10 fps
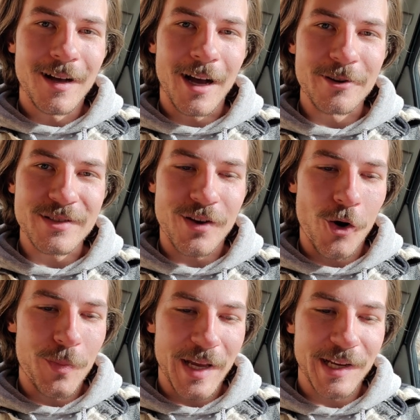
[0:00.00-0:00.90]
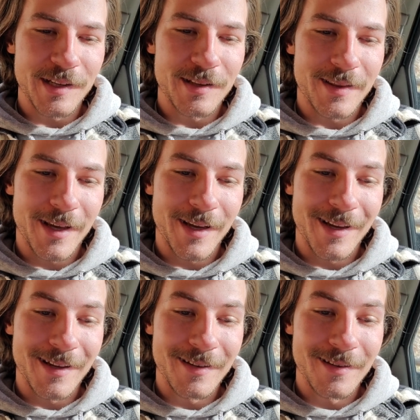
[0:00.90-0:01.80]
I was hoping
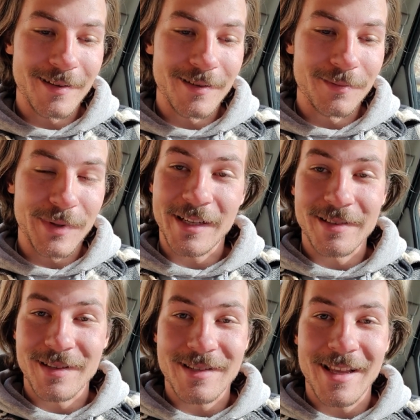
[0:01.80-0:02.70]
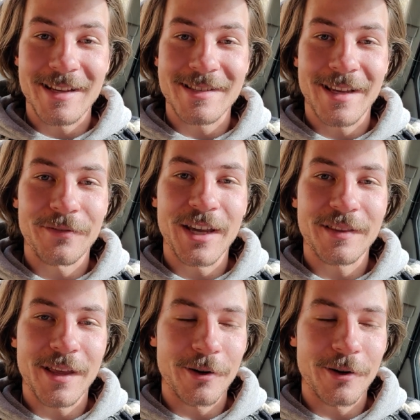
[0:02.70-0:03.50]
that because it's Thanksgiving that